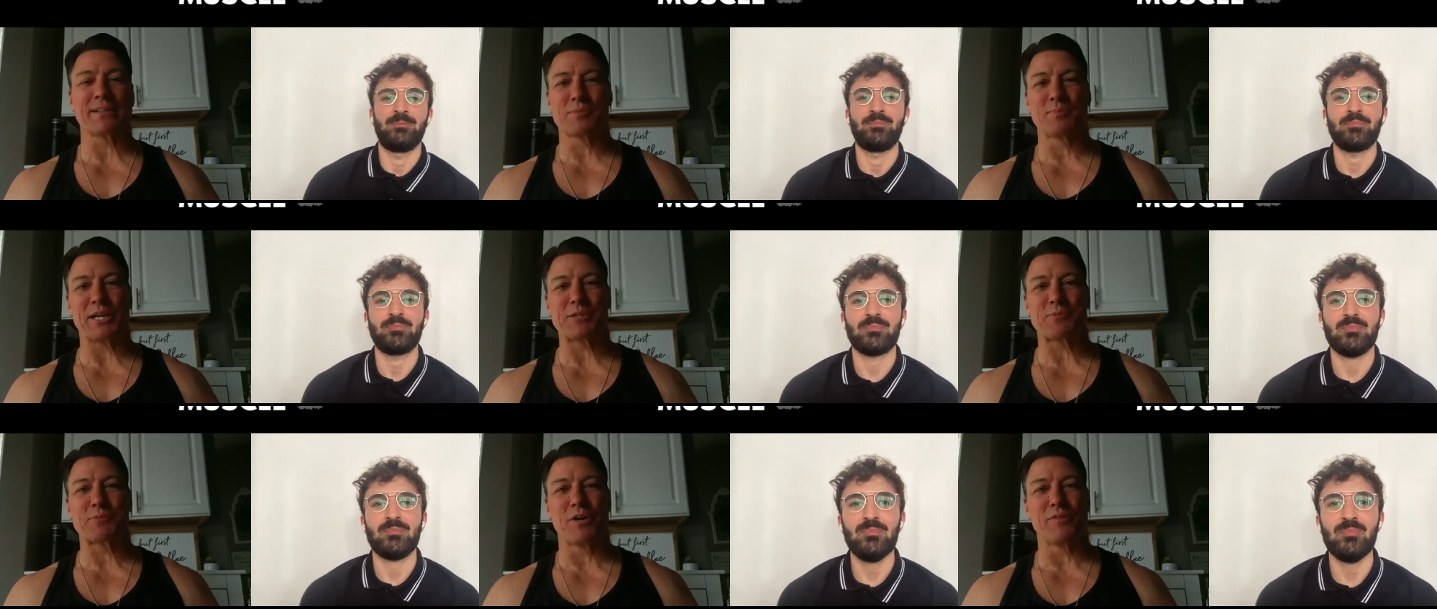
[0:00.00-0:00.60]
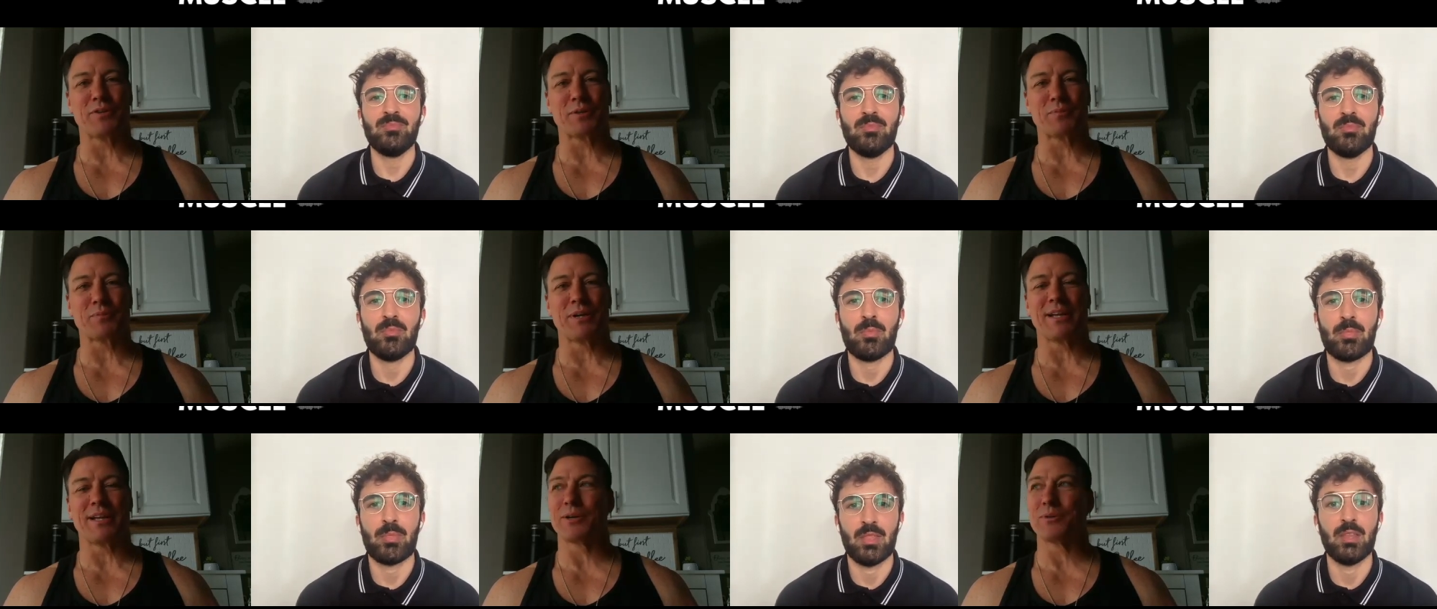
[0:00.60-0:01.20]
Speaker 1: makes perfect,
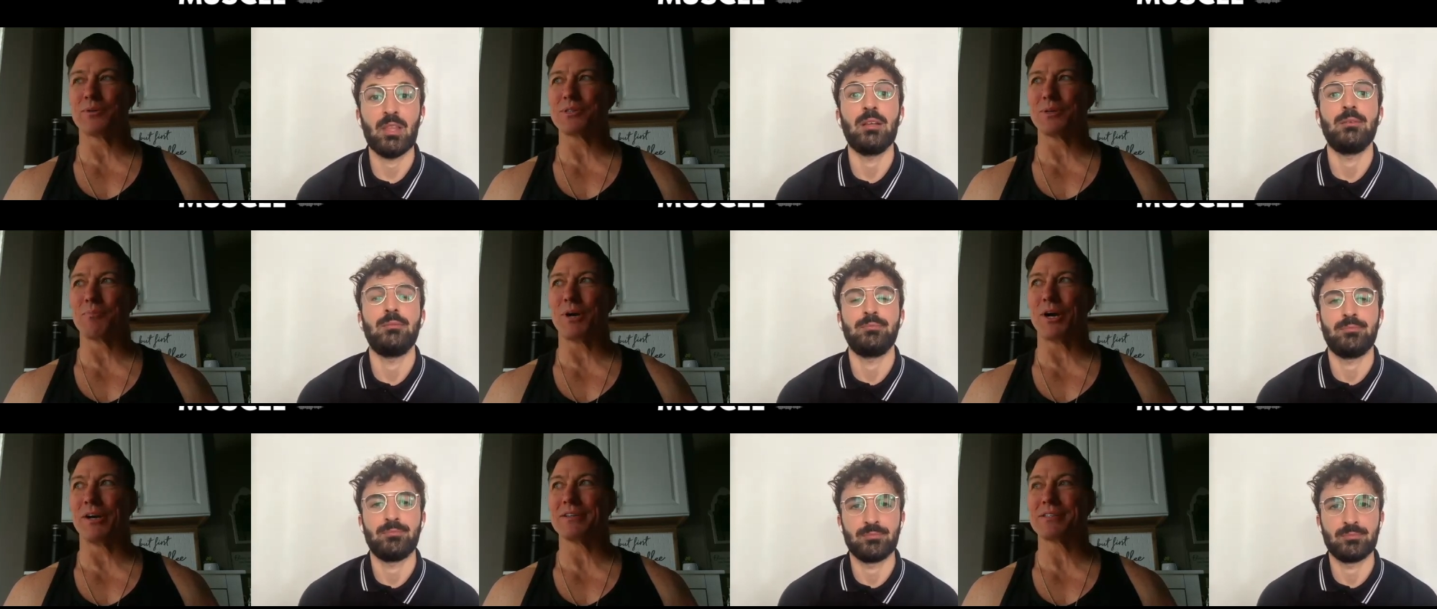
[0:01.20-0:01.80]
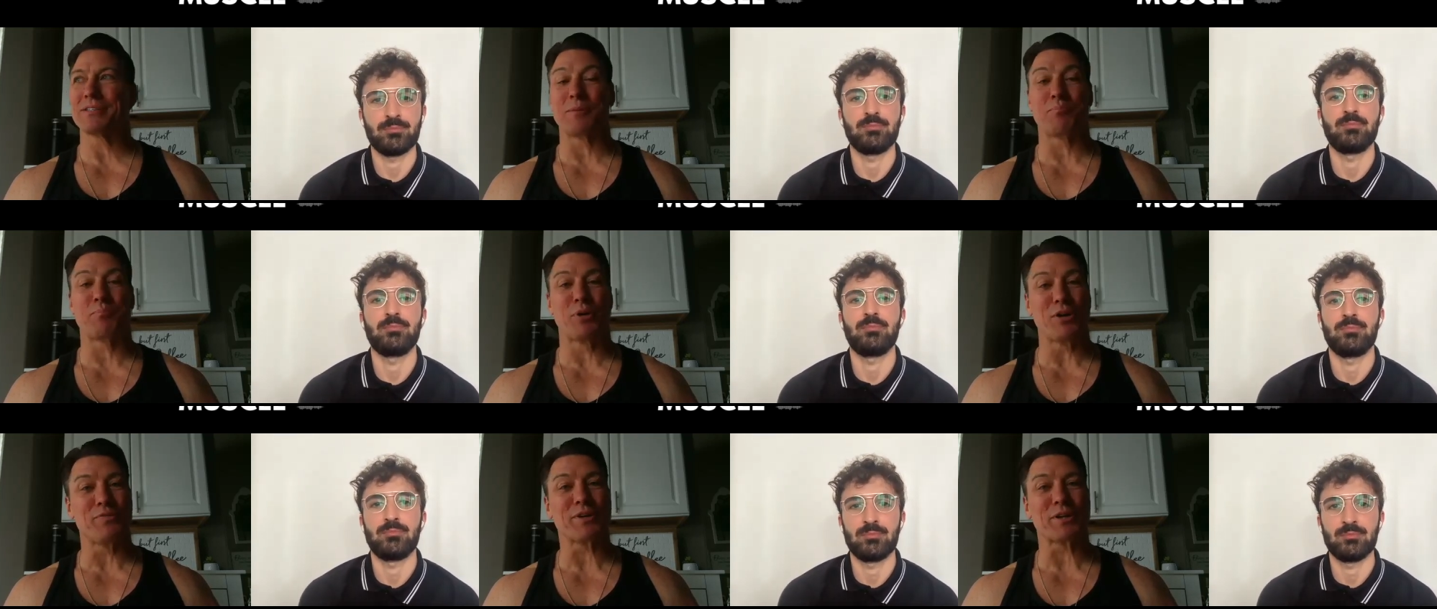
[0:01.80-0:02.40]
but I think it was Lombardi said
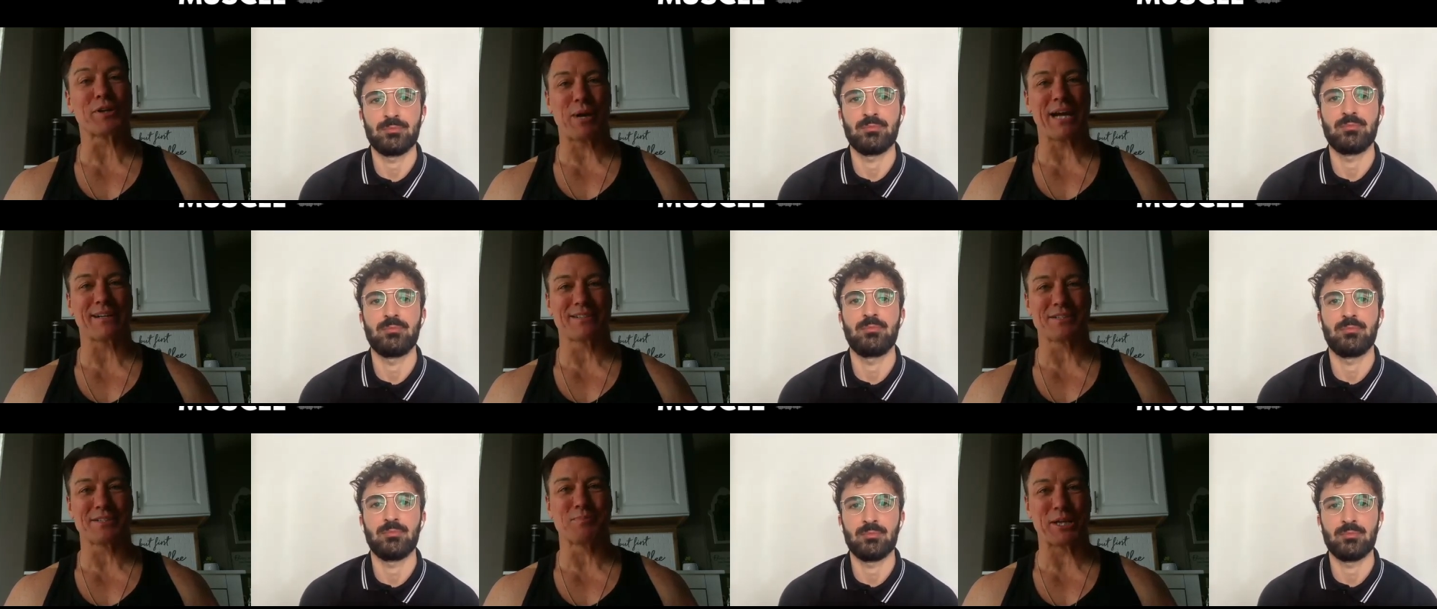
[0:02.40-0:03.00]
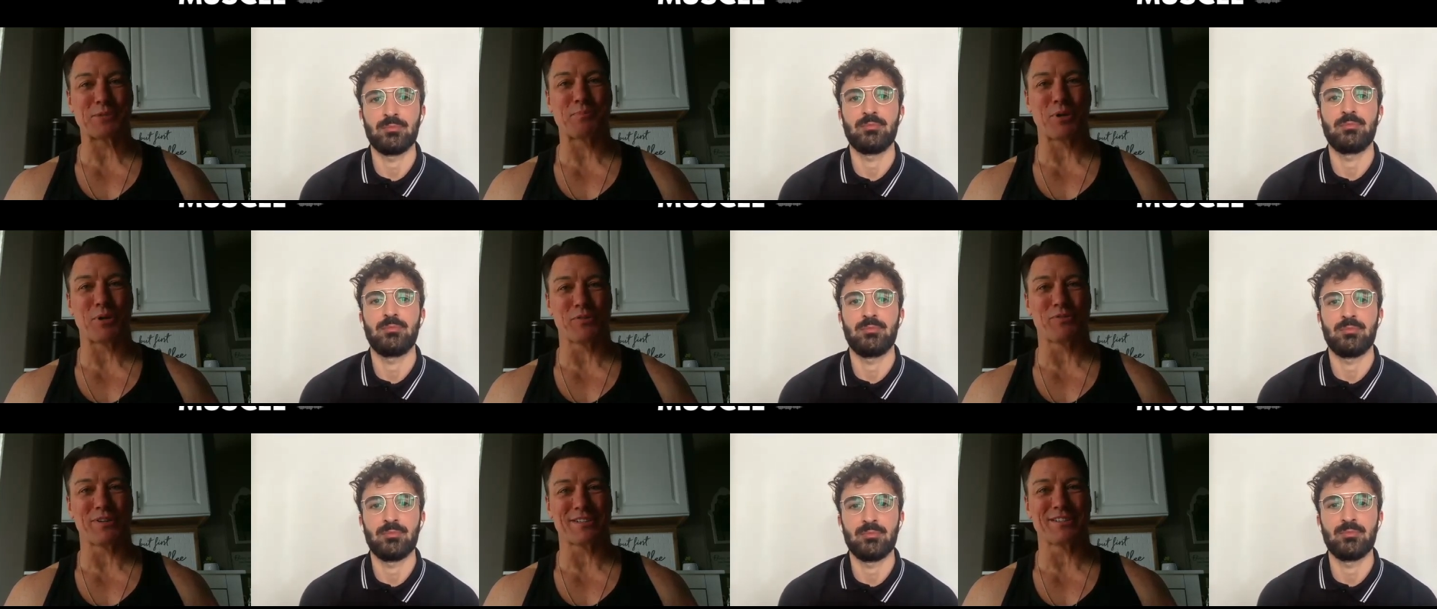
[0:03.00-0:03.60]
perfect practice makes perfect.